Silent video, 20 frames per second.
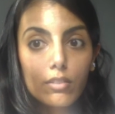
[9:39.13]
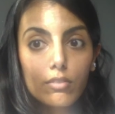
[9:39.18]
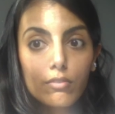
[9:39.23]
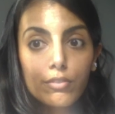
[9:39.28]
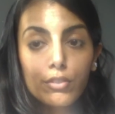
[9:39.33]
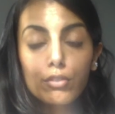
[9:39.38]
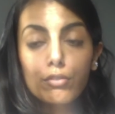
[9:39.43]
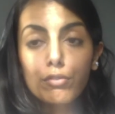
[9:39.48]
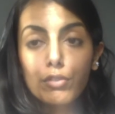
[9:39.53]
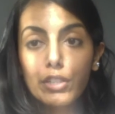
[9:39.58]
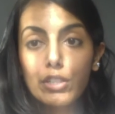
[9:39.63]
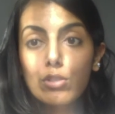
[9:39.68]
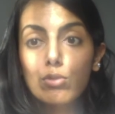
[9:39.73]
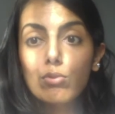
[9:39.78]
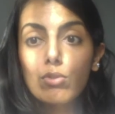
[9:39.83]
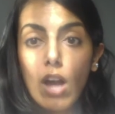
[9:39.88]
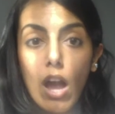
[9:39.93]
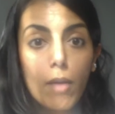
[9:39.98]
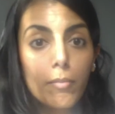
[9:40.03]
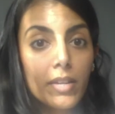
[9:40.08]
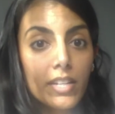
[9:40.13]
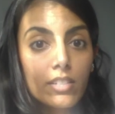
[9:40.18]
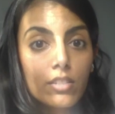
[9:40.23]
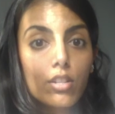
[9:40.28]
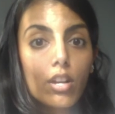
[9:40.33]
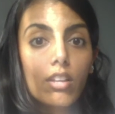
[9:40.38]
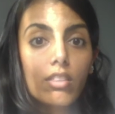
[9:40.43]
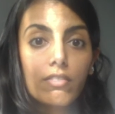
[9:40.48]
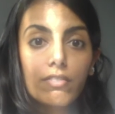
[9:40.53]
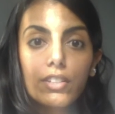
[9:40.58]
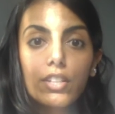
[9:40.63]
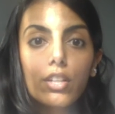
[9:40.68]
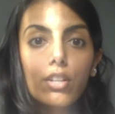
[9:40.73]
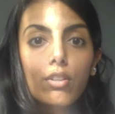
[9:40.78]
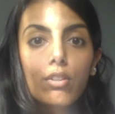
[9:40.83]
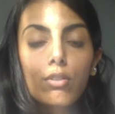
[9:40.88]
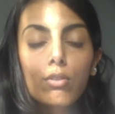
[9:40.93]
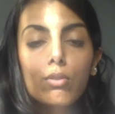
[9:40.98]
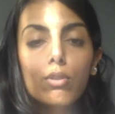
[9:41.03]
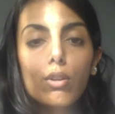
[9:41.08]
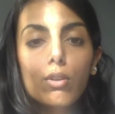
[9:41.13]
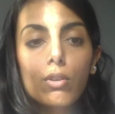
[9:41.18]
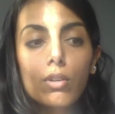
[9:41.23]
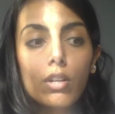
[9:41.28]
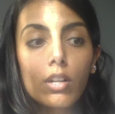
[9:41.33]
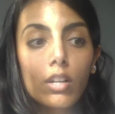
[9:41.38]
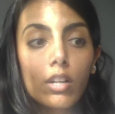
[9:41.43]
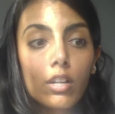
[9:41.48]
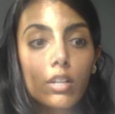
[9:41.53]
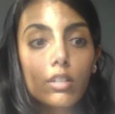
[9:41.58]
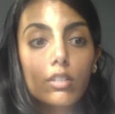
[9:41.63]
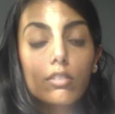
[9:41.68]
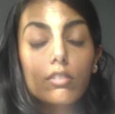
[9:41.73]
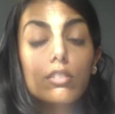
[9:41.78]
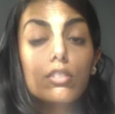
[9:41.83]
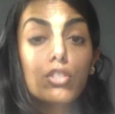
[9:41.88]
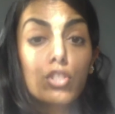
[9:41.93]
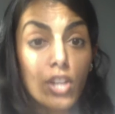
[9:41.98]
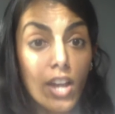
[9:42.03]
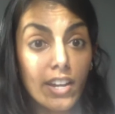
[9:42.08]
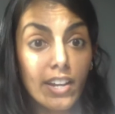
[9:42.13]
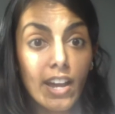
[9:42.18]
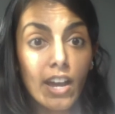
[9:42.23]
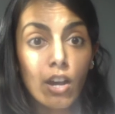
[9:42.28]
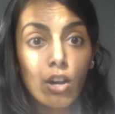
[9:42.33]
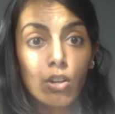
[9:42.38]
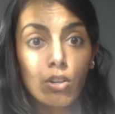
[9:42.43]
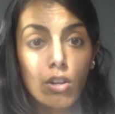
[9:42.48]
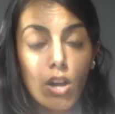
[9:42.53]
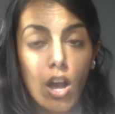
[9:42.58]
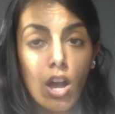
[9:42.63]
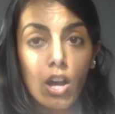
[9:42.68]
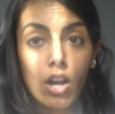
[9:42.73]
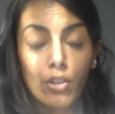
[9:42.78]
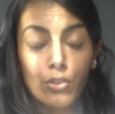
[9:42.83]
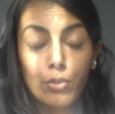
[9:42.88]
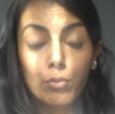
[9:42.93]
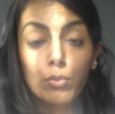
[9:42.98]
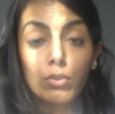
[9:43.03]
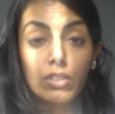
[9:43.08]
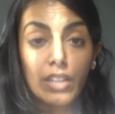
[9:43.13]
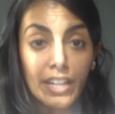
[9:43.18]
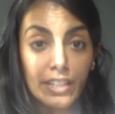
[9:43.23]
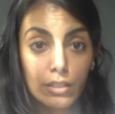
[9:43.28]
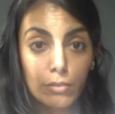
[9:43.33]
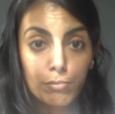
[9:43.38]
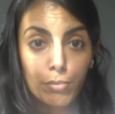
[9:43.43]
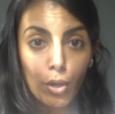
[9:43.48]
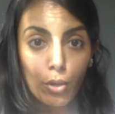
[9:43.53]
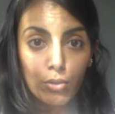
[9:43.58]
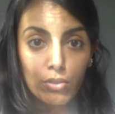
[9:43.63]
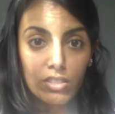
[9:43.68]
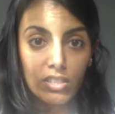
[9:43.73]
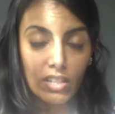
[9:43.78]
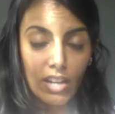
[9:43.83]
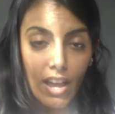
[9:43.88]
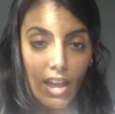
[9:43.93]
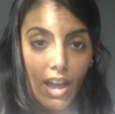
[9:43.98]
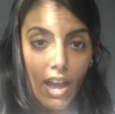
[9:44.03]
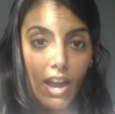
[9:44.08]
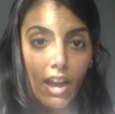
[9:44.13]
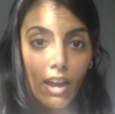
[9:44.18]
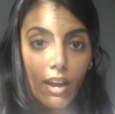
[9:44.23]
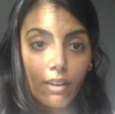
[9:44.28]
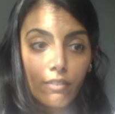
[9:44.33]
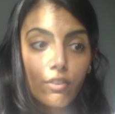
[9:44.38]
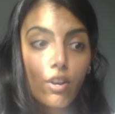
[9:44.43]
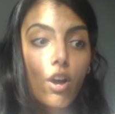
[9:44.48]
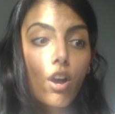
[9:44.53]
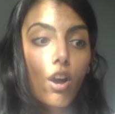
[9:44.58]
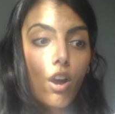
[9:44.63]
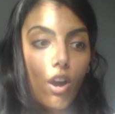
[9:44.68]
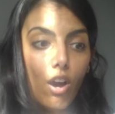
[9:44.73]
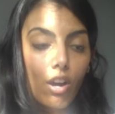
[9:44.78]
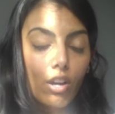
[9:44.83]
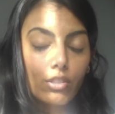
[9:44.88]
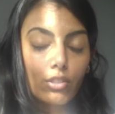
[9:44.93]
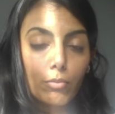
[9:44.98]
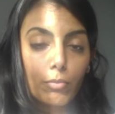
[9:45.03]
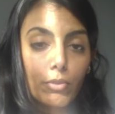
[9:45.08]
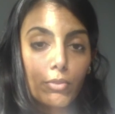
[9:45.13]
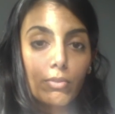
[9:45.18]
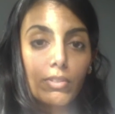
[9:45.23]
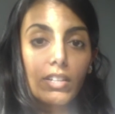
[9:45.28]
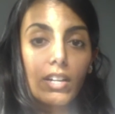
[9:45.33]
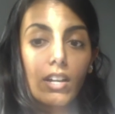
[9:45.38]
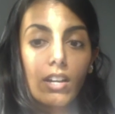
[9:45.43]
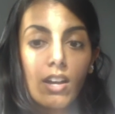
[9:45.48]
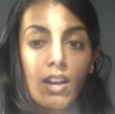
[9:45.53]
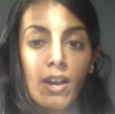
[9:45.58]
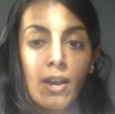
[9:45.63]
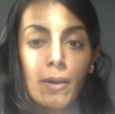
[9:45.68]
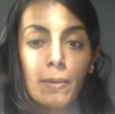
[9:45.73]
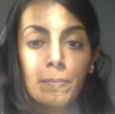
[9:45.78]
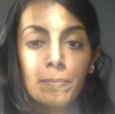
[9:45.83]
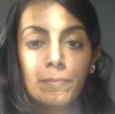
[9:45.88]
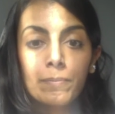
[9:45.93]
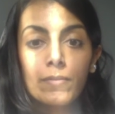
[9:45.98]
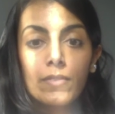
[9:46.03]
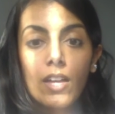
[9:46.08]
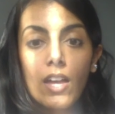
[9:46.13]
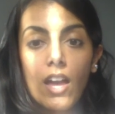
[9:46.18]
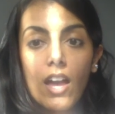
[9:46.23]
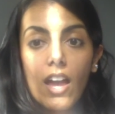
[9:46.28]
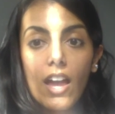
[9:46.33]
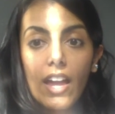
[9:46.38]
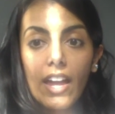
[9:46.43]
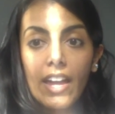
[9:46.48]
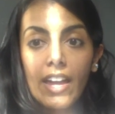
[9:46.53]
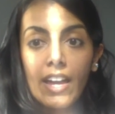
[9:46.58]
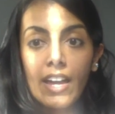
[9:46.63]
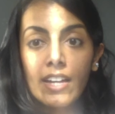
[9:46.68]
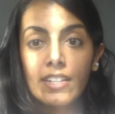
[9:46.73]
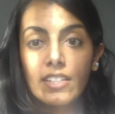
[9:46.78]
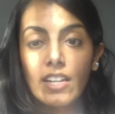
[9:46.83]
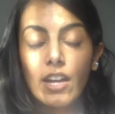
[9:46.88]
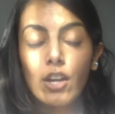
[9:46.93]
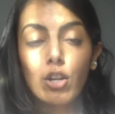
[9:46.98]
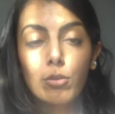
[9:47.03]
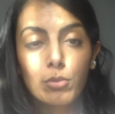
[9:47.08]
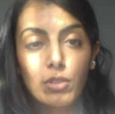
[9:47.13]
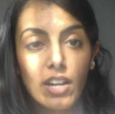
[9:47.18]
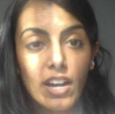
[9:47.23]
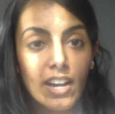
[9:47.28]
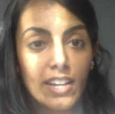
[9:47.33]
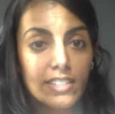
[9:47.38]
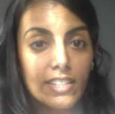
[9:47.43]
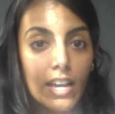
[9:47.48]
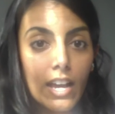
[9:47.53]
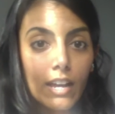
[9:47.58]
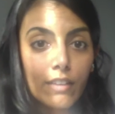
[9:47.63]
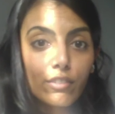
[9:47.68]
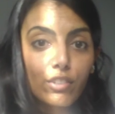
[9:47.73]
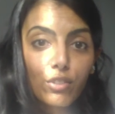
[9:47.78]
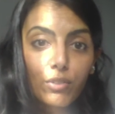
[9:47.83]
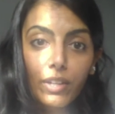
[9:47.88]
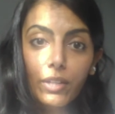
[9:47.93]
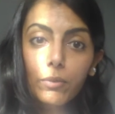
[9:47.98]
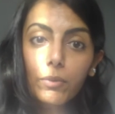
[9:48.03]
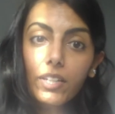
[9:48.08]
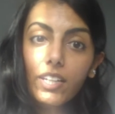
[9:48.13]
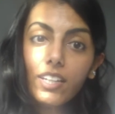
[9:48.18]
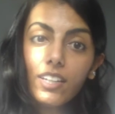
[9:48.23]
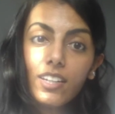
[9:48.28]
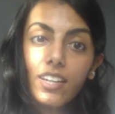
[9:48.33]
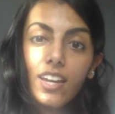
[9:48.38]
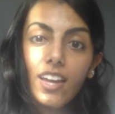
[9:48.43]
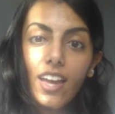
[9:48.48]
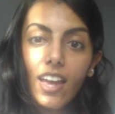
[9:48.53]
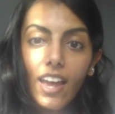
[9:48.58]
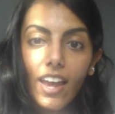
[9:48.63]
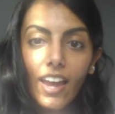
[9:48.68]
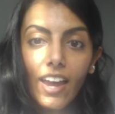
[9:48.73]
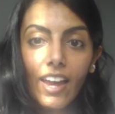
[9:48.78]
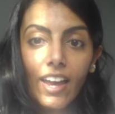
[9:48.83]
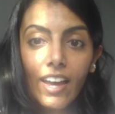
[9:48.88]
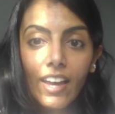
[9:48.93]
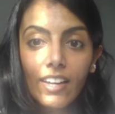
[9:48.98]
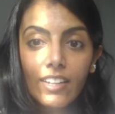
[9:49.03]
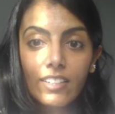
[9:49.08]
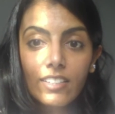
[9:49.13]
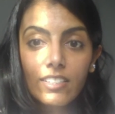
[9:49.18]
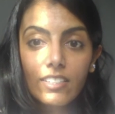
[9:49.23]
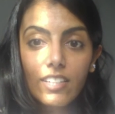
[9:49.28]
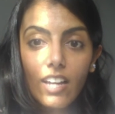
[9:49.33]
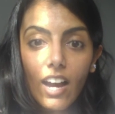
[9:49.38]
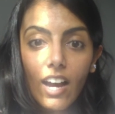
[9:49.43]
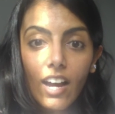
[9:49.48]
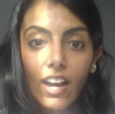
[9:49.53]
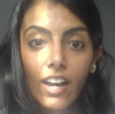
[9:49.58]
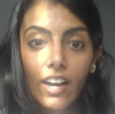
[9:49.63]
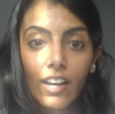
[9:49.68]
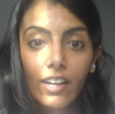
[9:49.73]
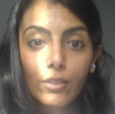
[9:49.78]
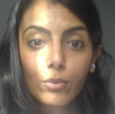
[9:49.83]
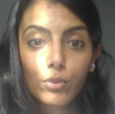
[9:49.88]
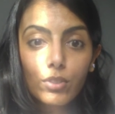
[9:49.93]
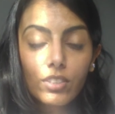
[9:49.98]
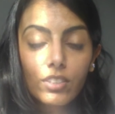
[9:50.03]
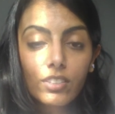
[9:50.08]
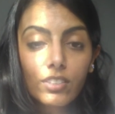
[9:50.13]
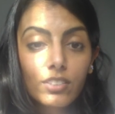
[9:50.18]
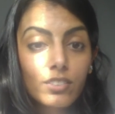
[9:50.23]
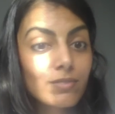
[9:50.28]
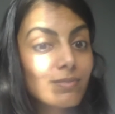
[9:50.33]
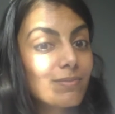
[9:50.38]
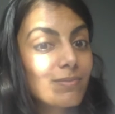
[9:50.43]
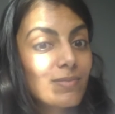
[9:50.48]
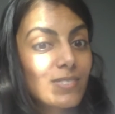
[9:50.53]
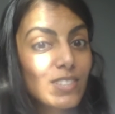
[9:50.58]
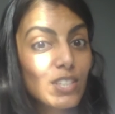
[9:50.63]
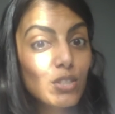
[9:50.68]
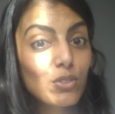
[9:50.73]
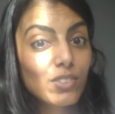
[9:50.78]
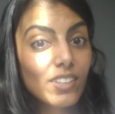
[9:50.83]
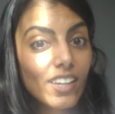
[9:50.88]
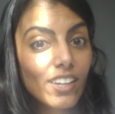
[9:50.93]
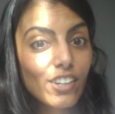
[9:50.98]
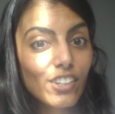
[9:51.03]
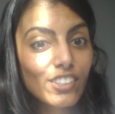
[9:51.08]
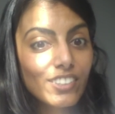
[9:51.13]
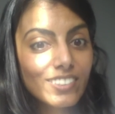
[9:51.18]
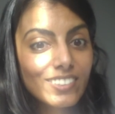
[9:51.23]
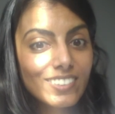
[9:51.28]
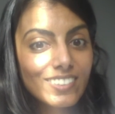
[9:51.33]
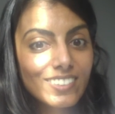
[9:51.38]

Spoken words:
Feel free to comment on the video or check out the related posts that I have on ub3.com. And I hope you guys have a great week, and I will see you later.